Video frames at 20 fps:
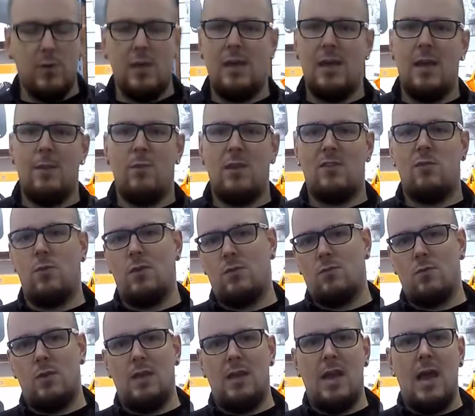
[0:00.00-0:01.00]
and that between
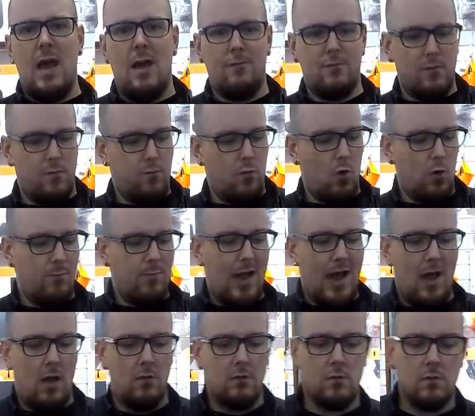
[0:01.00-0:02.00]
three and a half to four
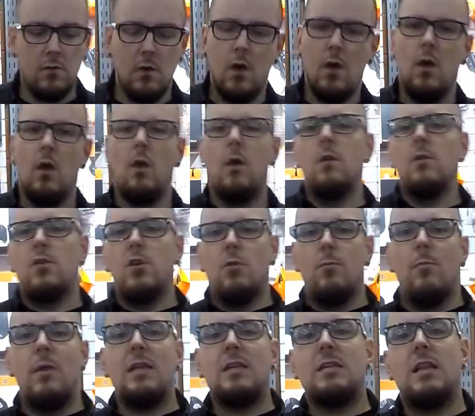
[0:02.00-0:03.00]
pounds your
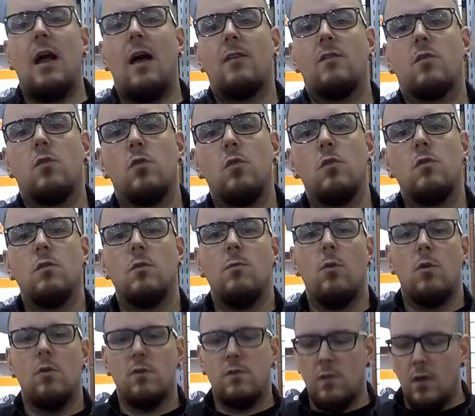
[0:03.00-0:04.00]
mid-class cruiser
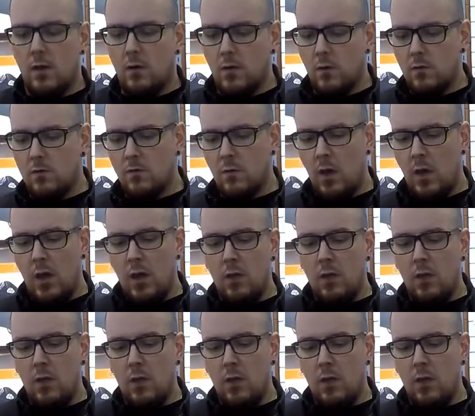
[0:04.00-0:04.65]
motorcycles.